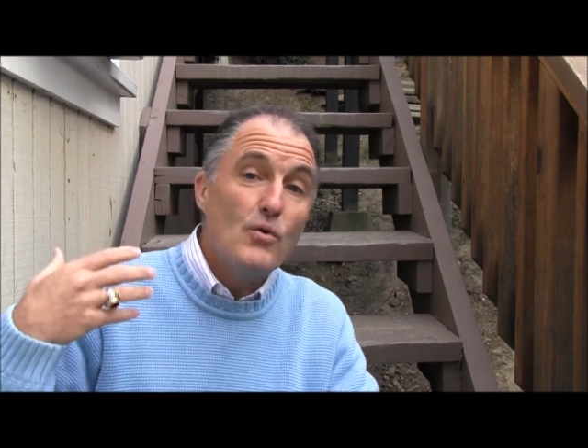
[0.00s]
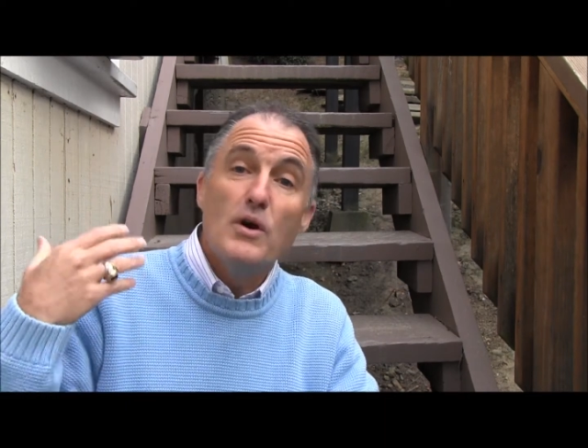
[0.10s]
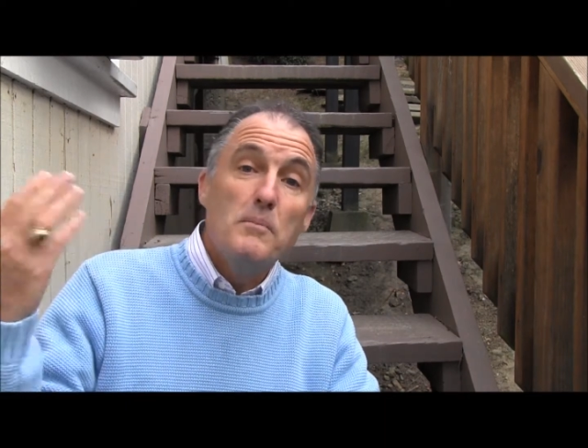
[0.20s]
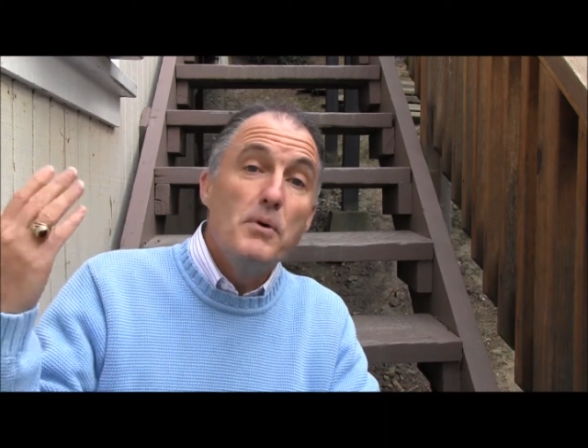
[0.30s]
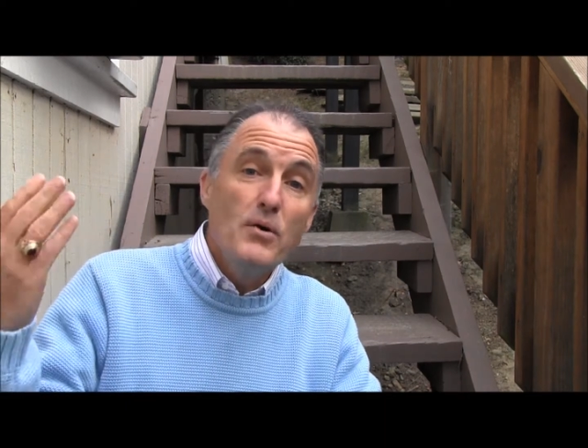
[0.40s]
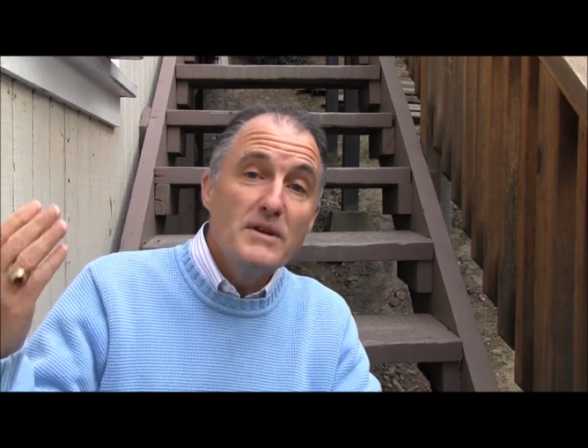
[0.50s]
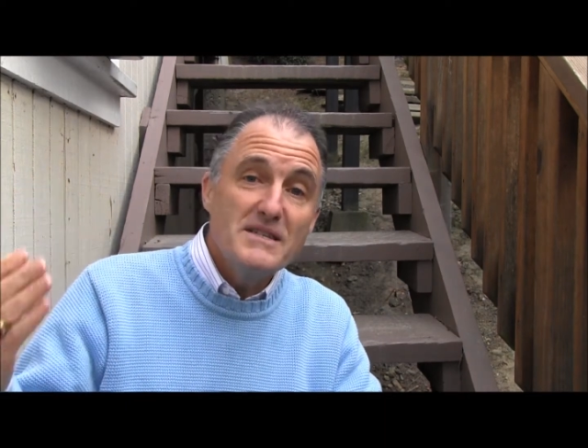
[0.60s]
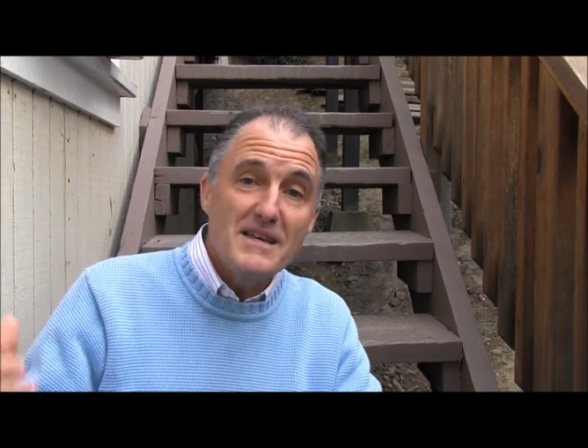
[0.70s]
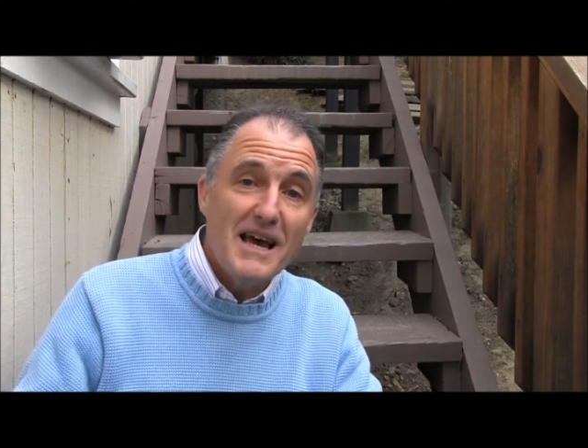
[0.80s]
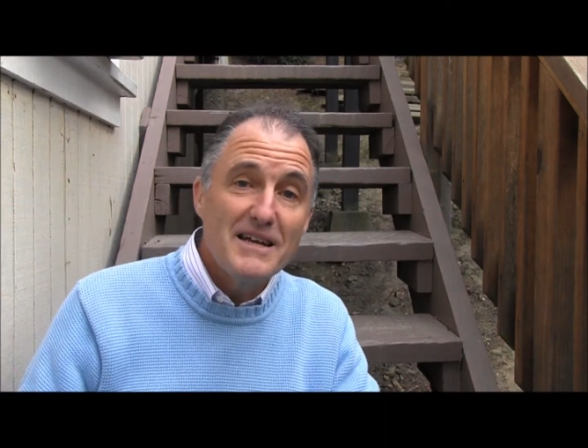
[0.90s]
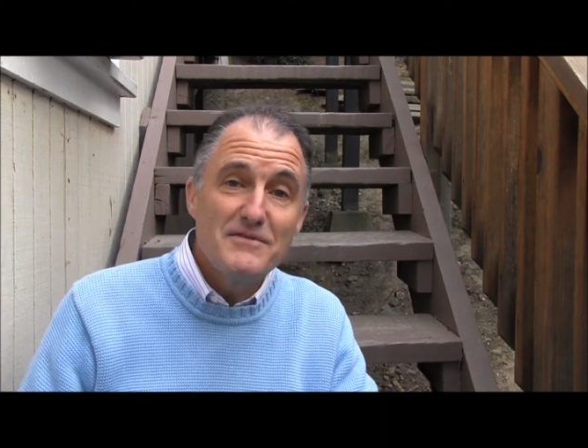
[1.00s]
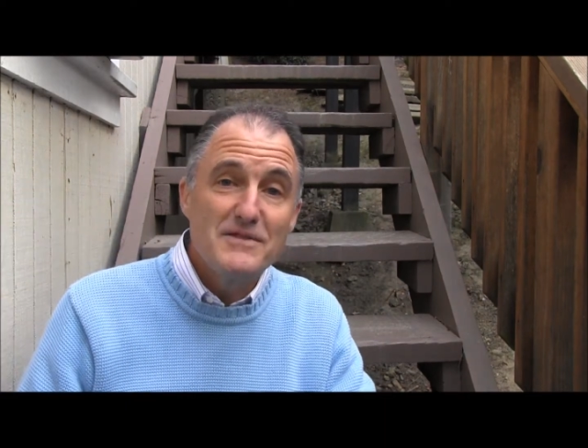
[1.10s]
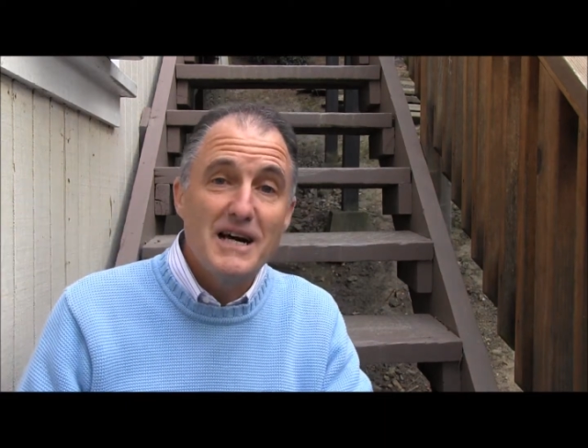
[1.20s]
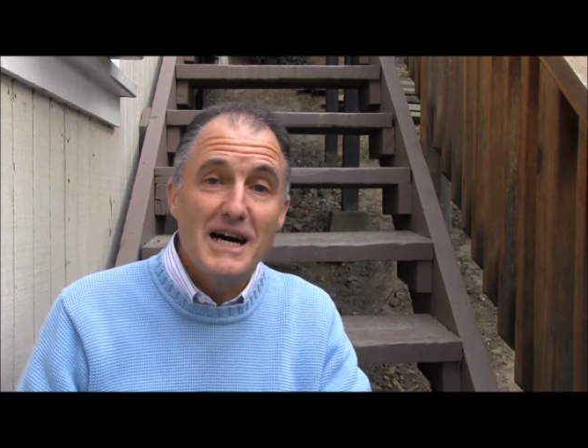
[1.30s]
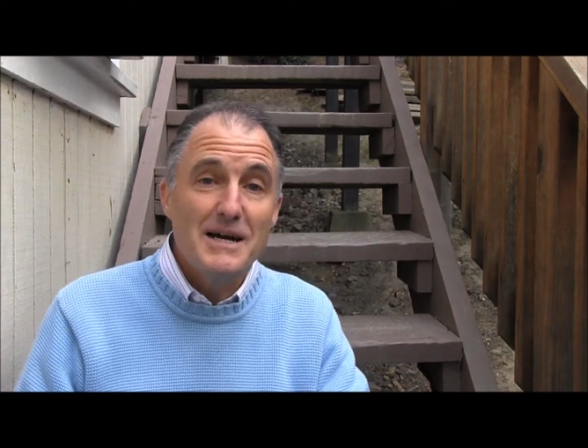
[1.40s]
or a bonus ahead
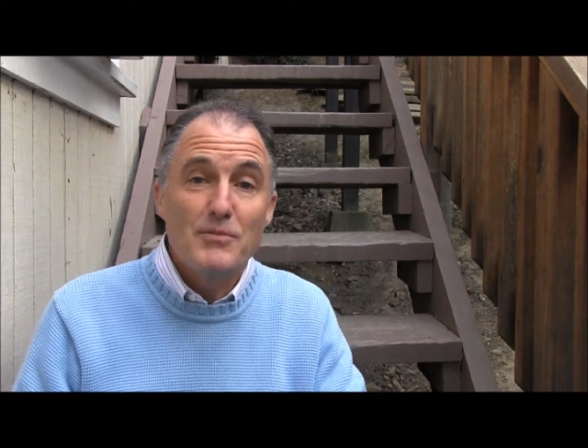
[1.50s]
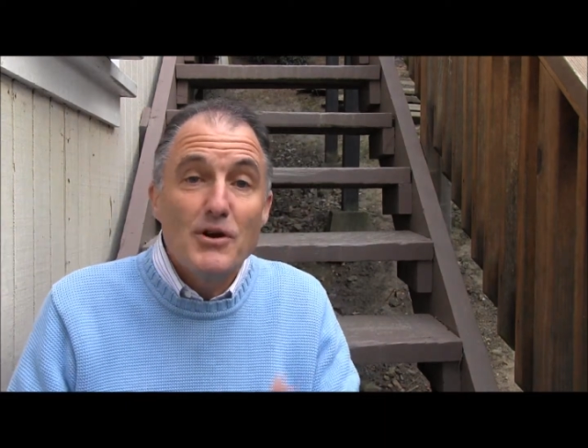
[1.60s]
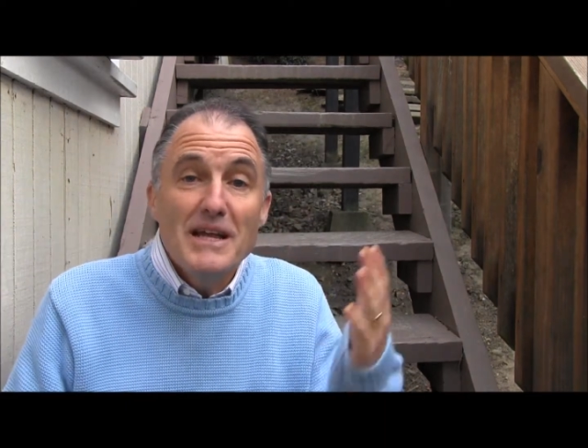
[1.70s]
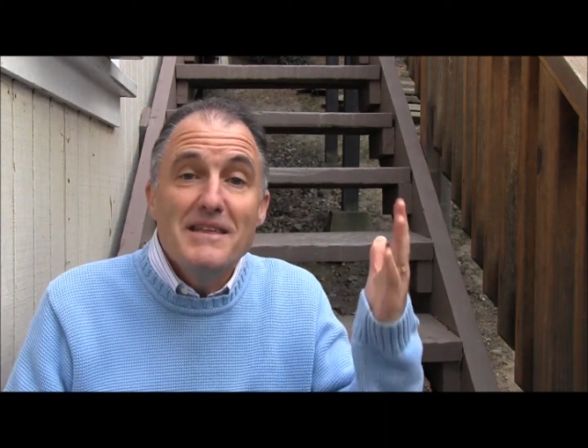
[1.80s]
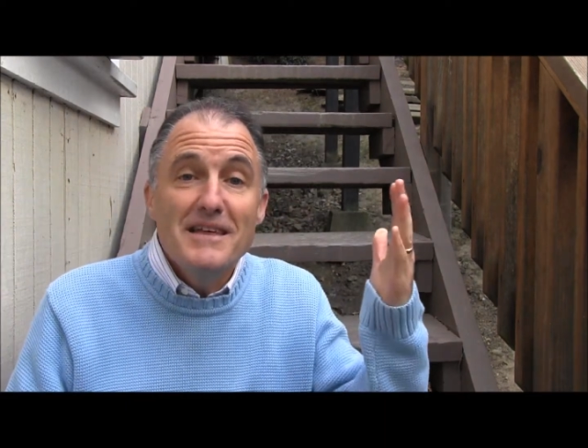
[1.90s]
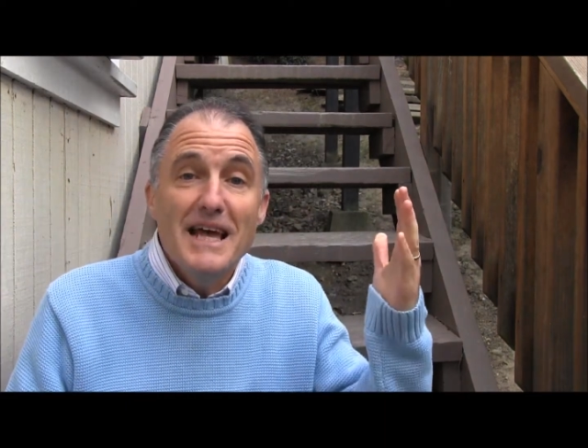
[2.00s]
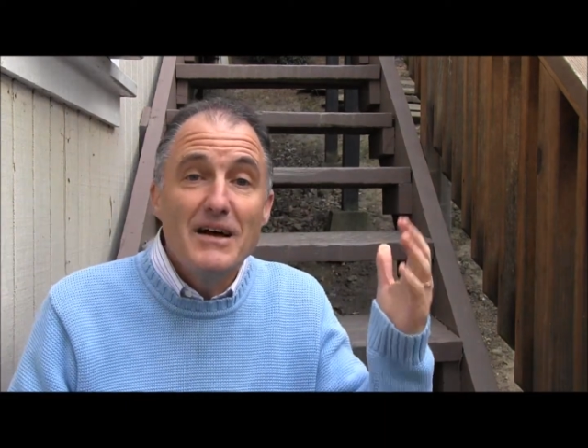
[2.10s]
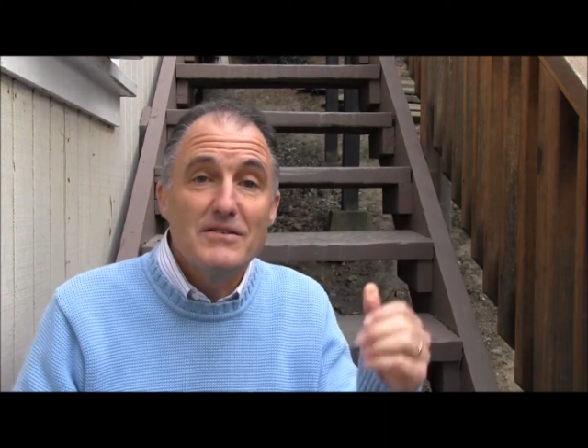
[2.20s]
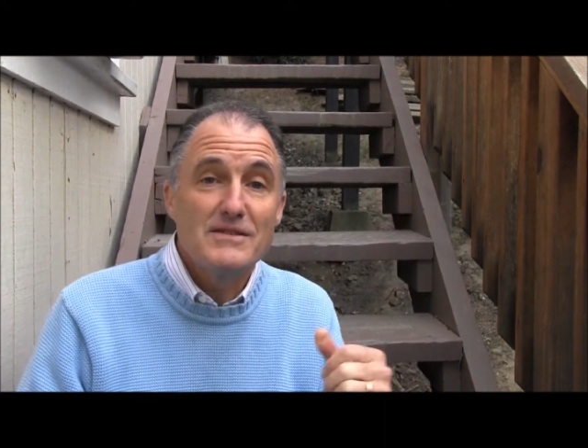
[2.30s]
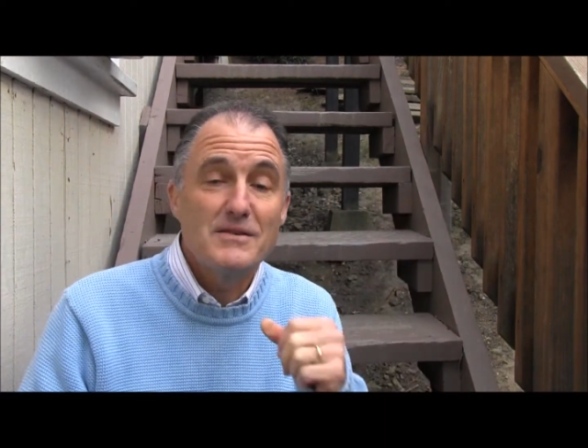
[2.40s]
of time, or anything else